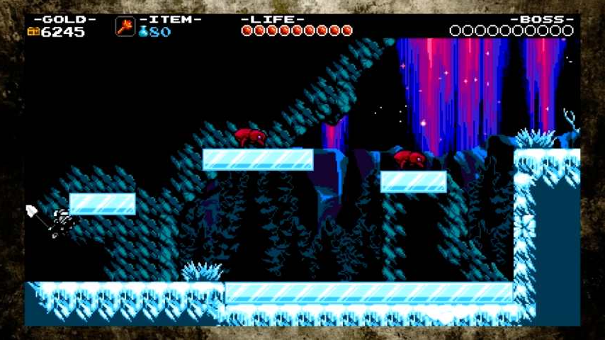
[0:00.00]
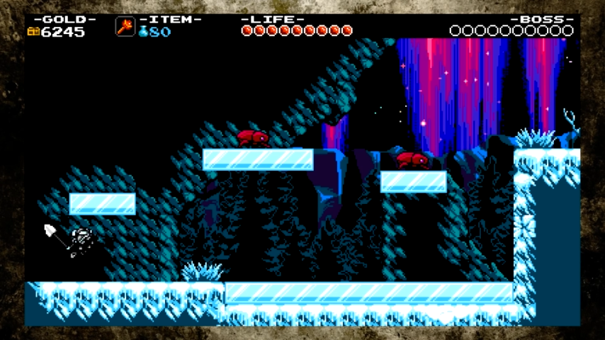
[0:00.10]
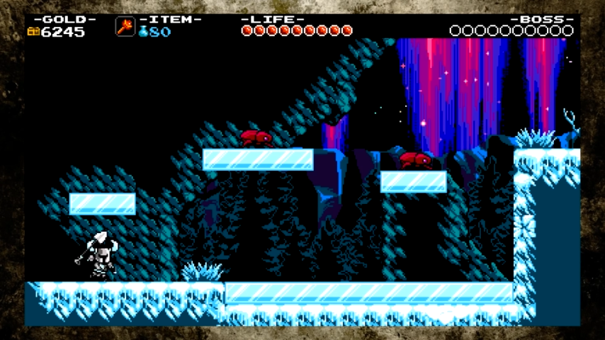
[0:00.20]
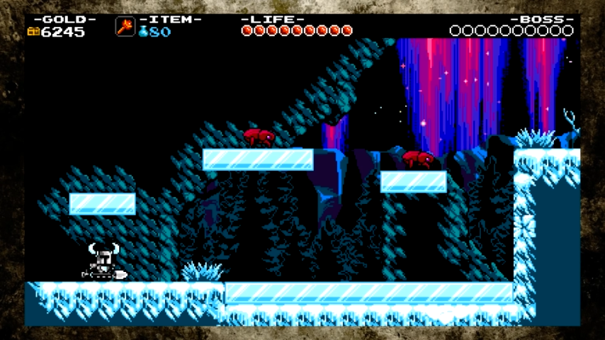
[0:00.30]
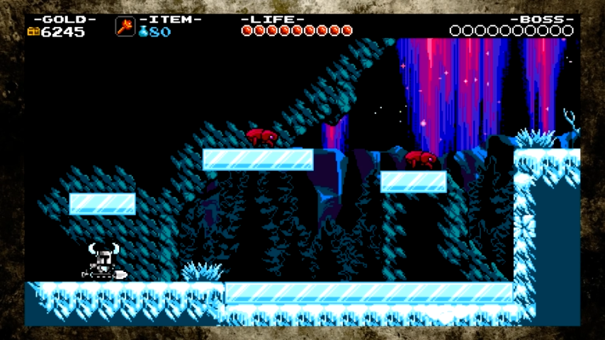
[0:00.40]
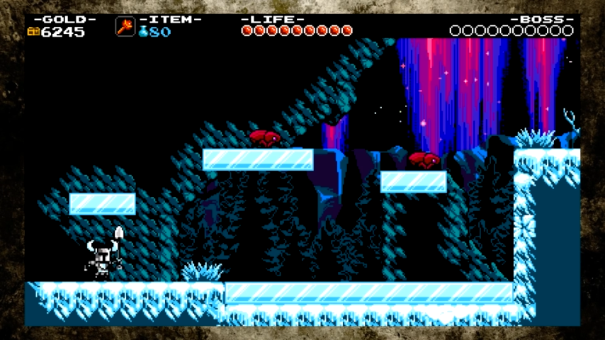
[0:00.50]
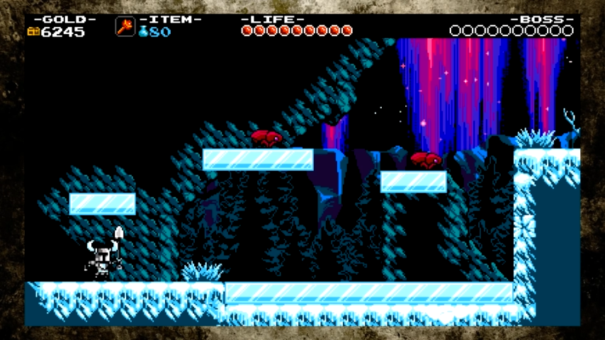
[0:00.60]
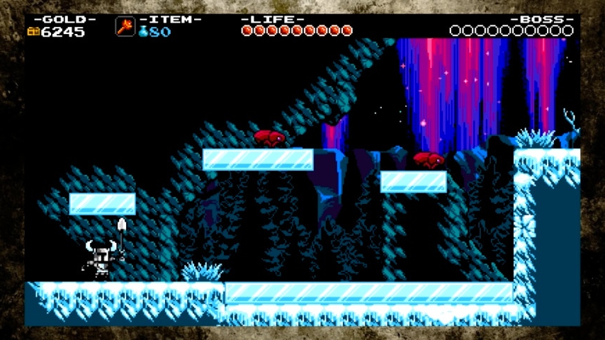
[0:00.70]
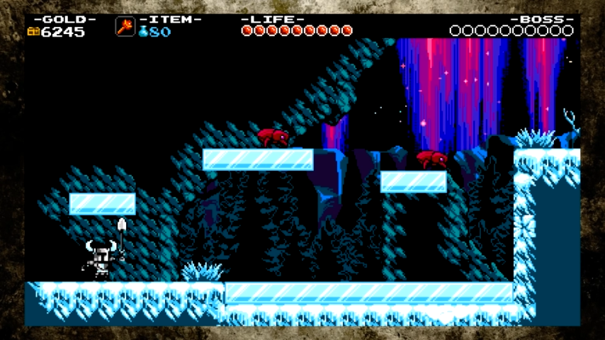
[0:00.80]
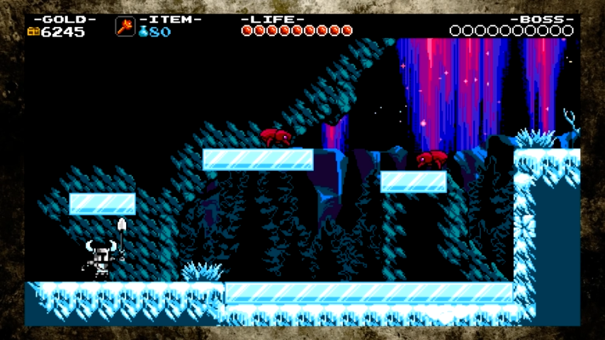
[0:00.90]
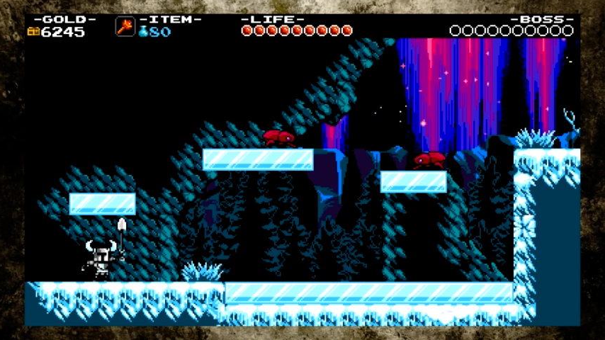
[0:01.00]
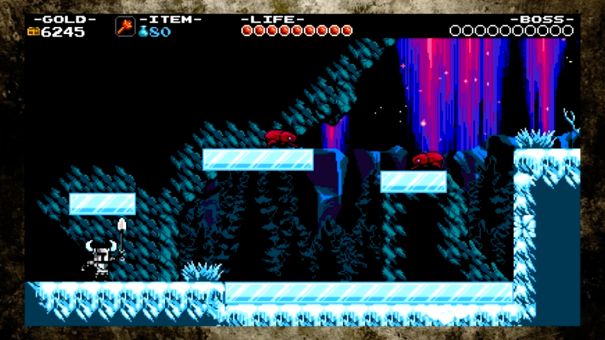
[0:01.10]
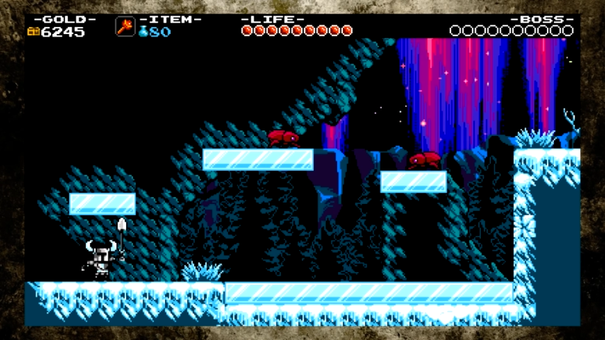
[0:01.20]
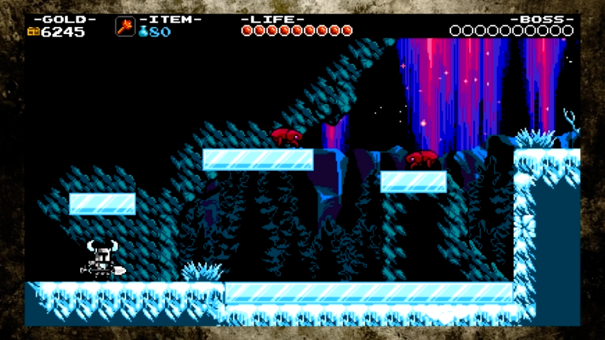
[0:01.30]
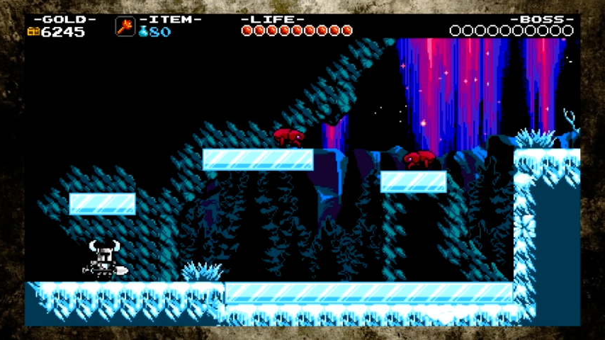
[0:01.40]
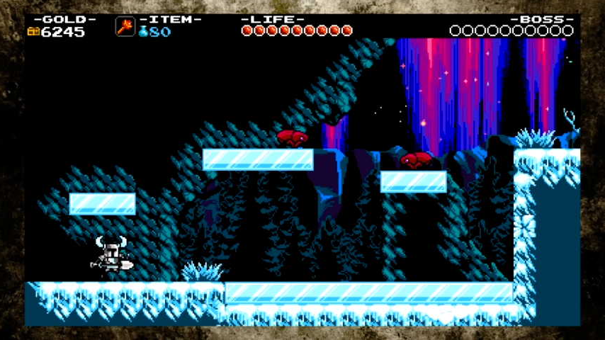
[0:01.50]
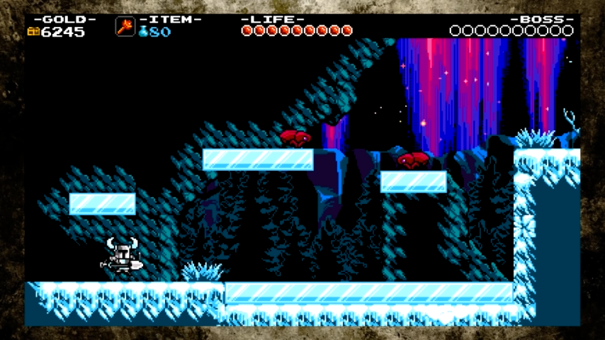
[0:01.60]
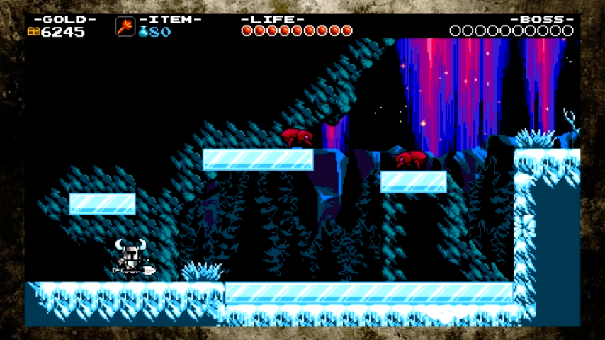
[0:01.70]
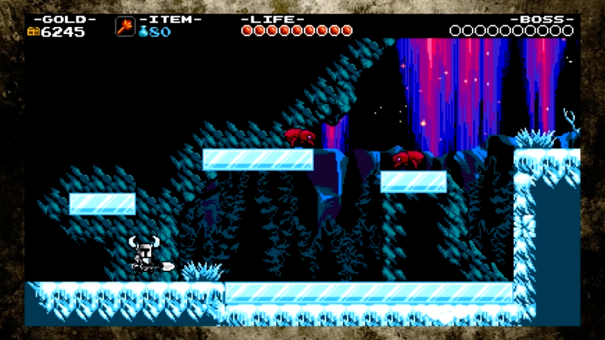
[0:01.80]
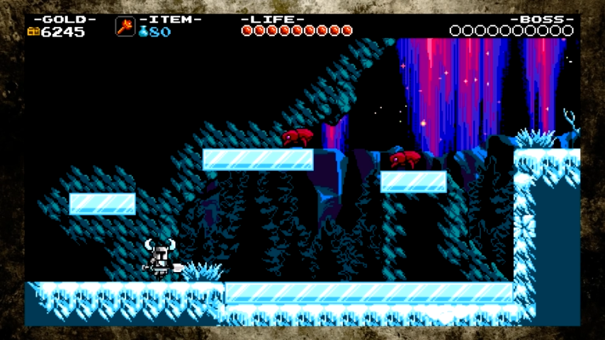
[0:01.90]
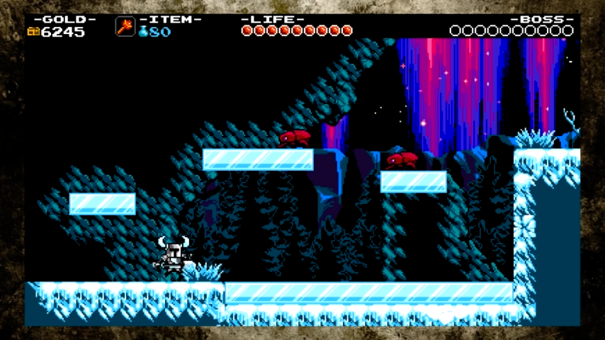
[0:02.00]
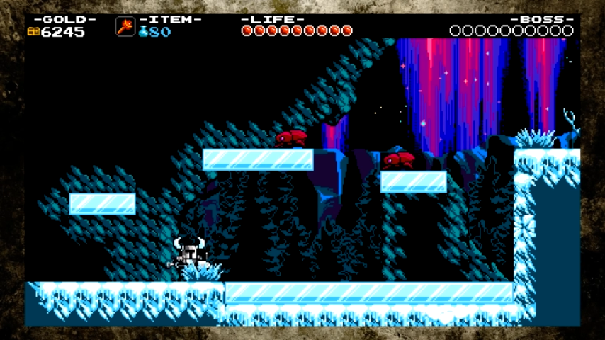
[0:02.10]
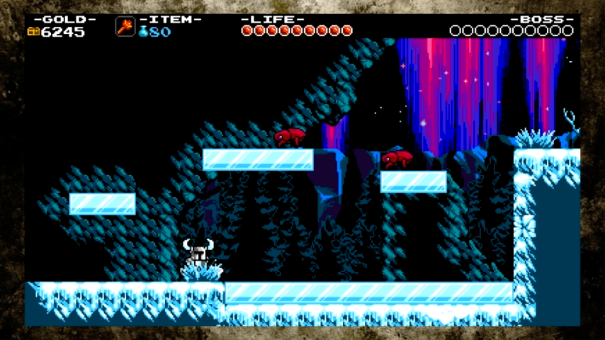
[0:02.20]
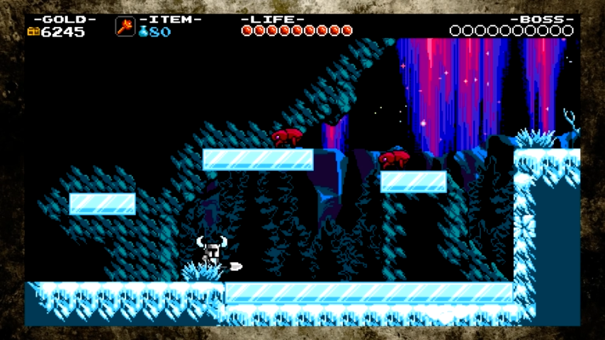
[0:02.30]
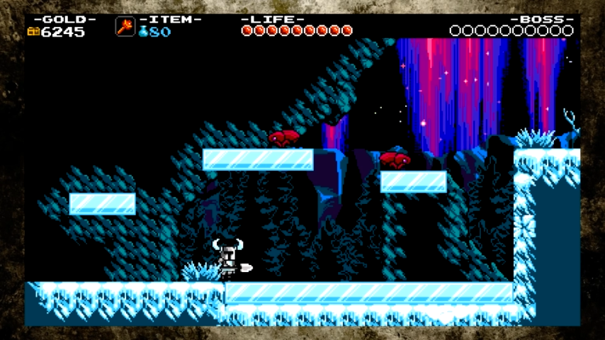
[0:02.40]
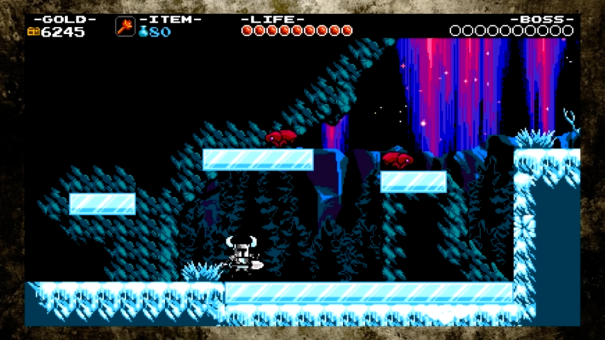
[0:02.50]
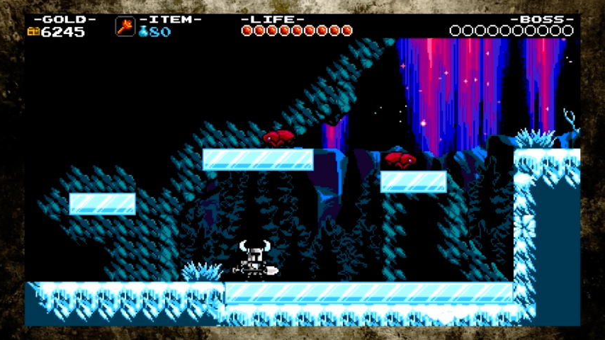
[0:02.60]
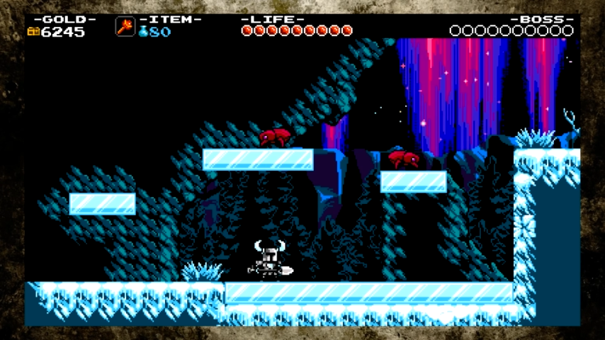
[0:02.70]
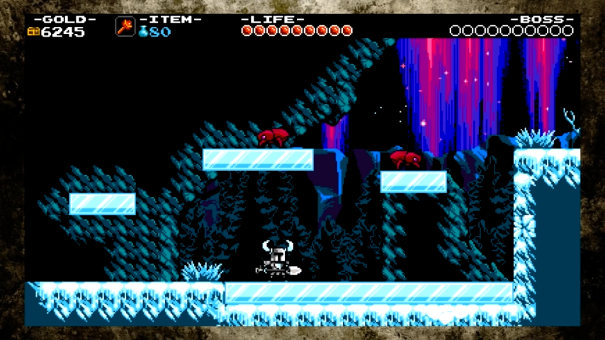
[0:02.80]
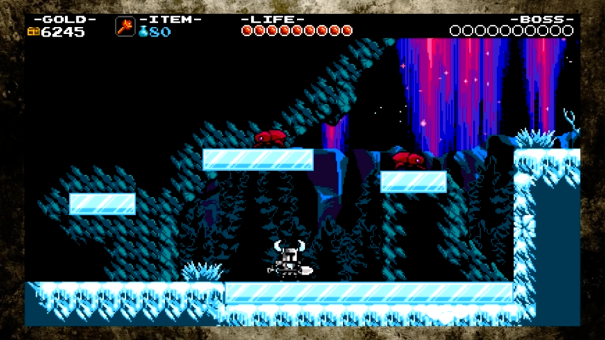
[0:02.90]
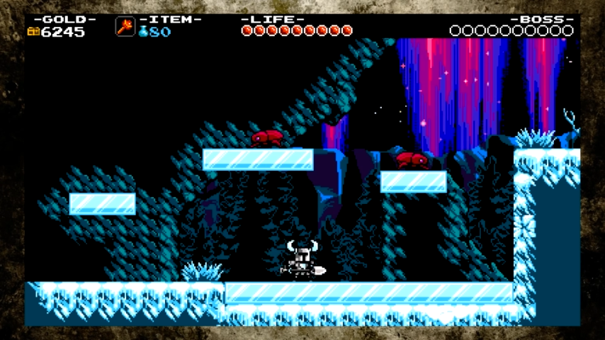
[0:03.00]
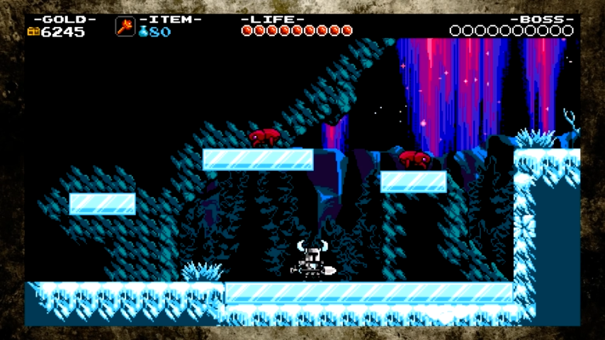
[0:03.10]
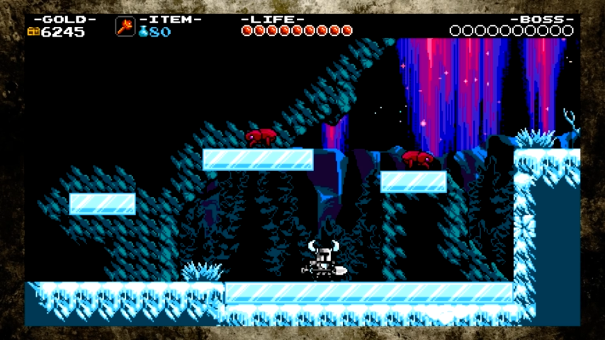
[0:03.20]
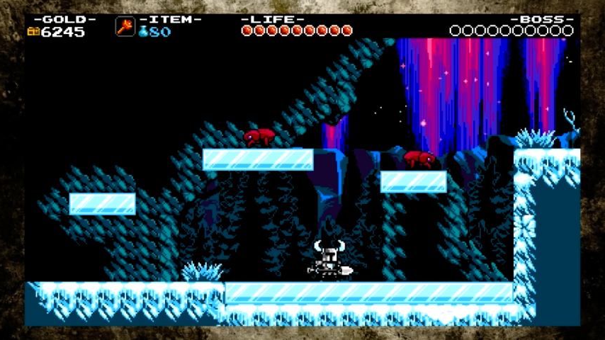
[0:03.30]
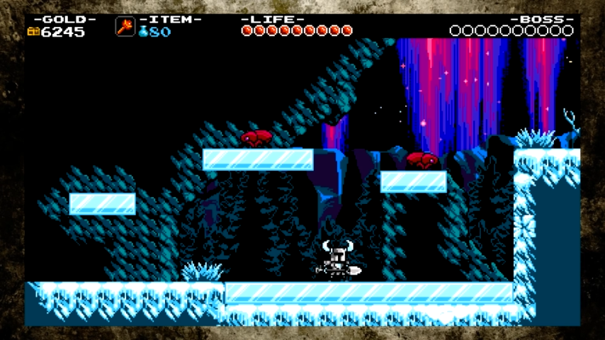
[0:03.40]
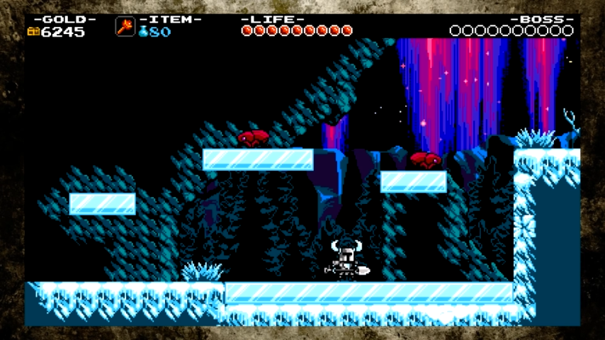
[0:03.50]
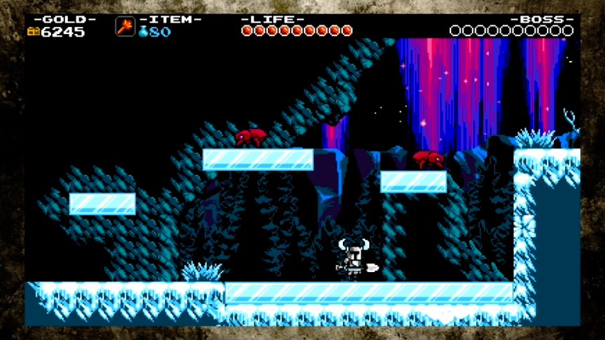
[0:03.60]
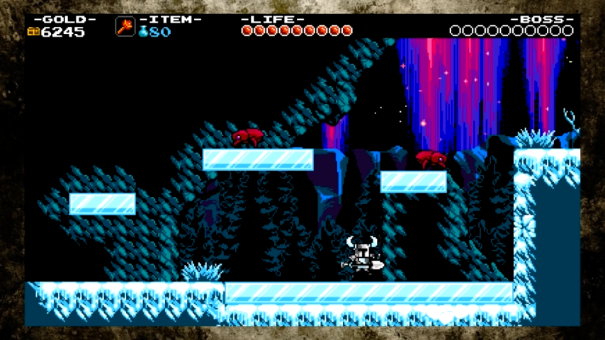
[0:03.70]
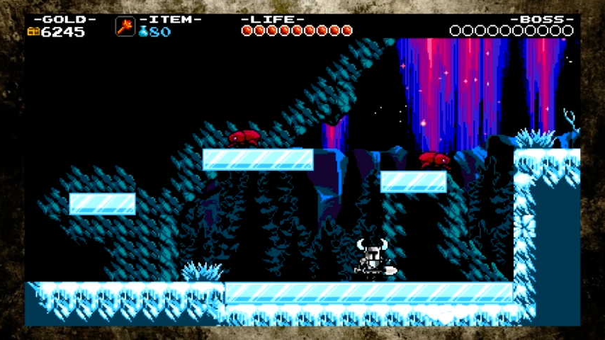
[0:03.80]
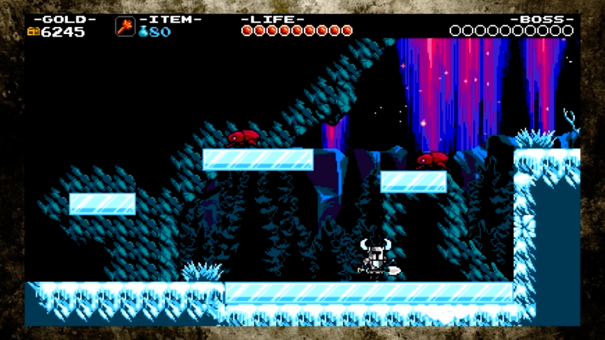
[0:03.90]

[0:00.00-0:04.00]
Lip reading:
Nobody's mouth can be seen.